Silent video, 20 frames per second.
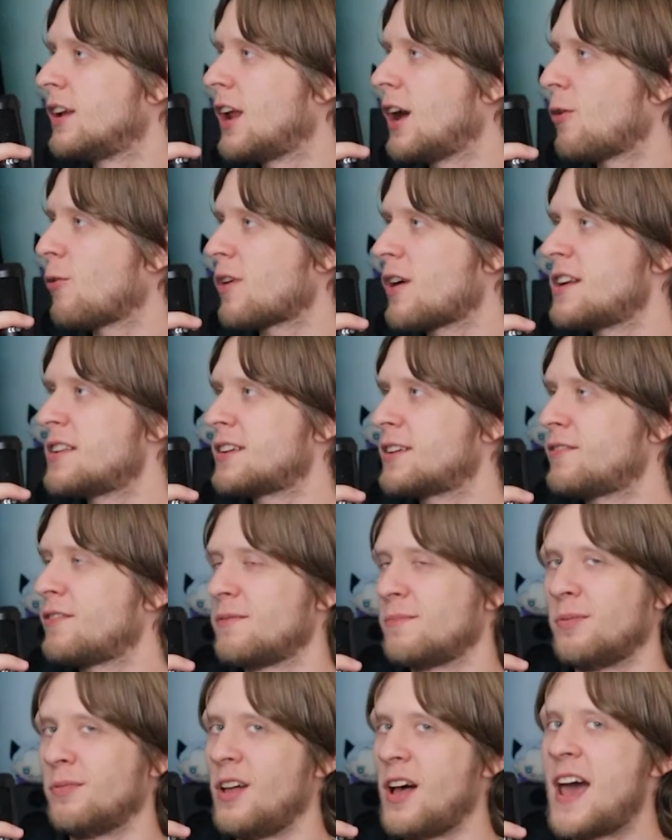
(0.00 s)
You know, we're on a
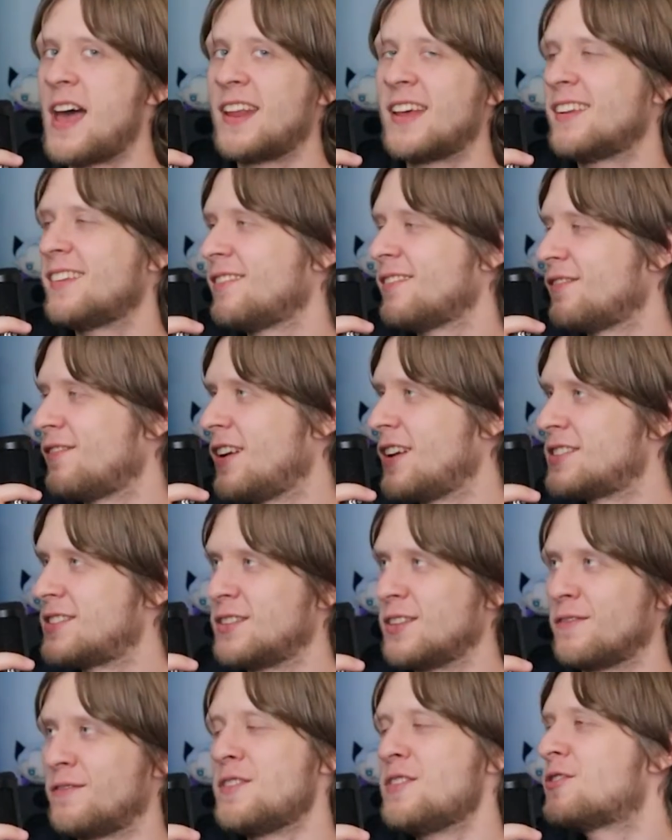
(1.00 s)
different planet. It's
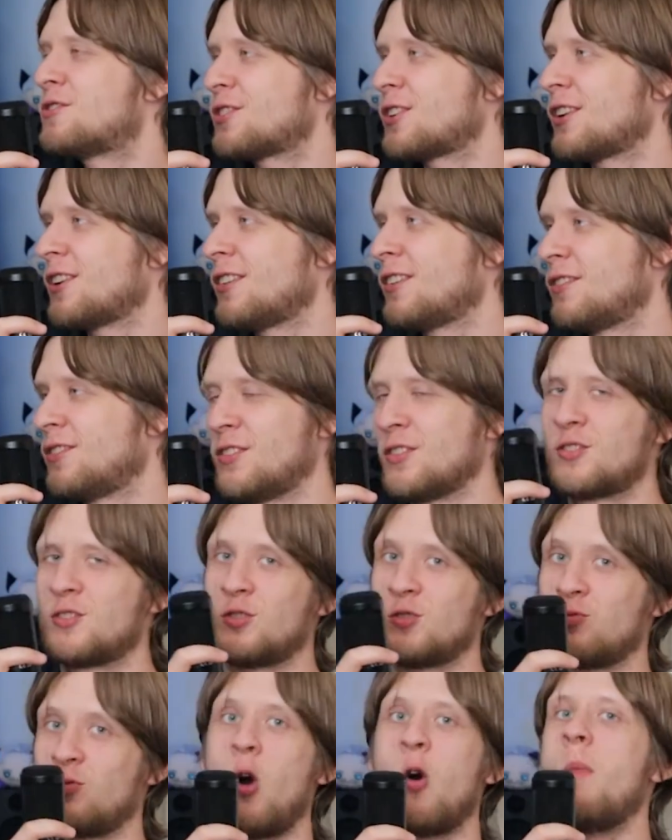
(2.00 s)
the future. They're
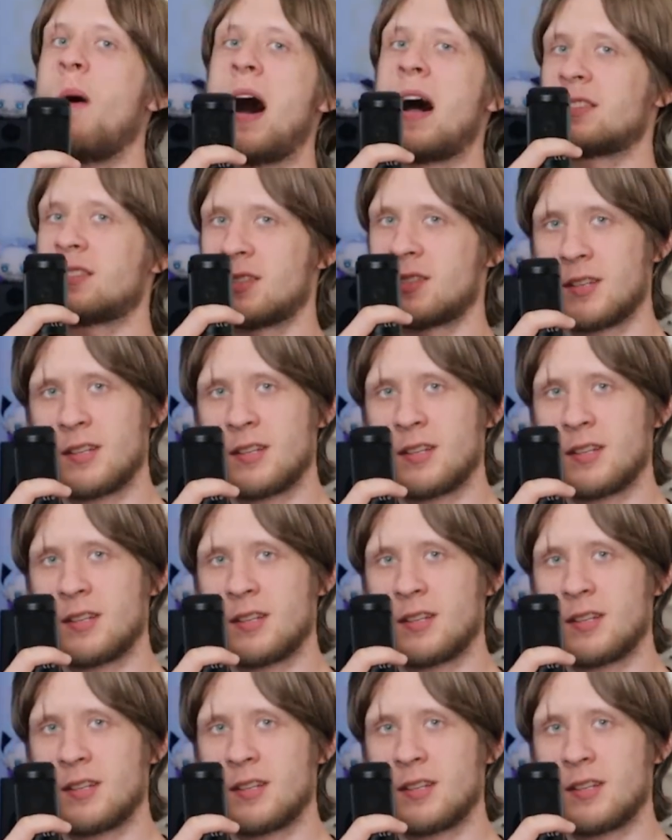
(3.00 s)
just robots.